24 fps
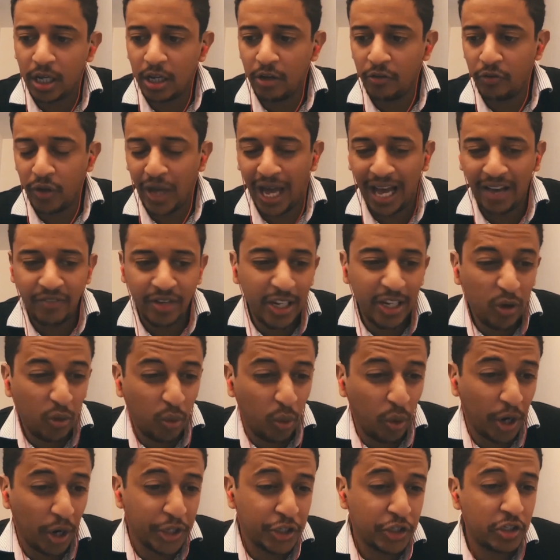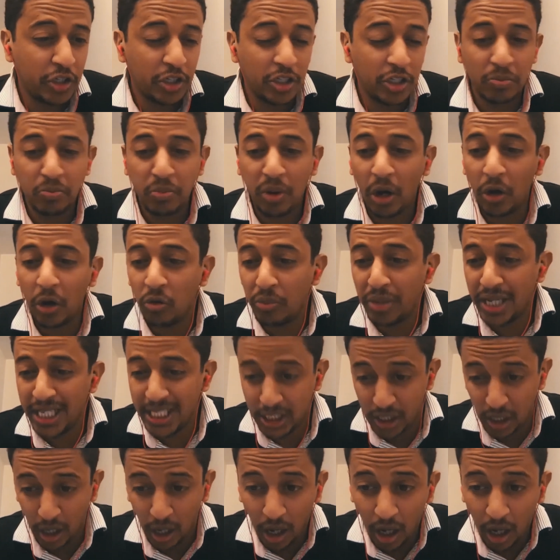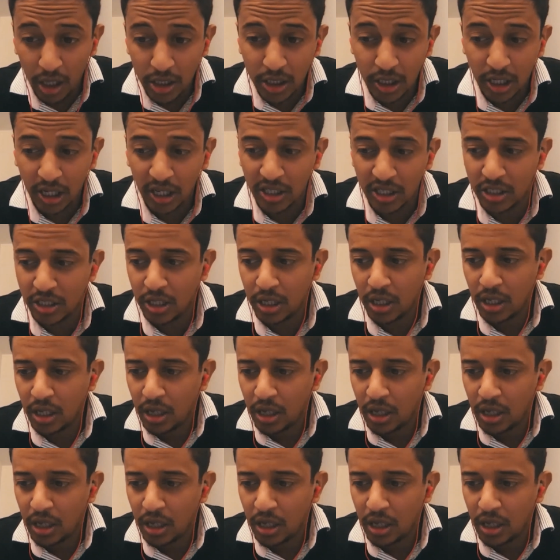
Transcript: If you have any questions, by all means, ask us.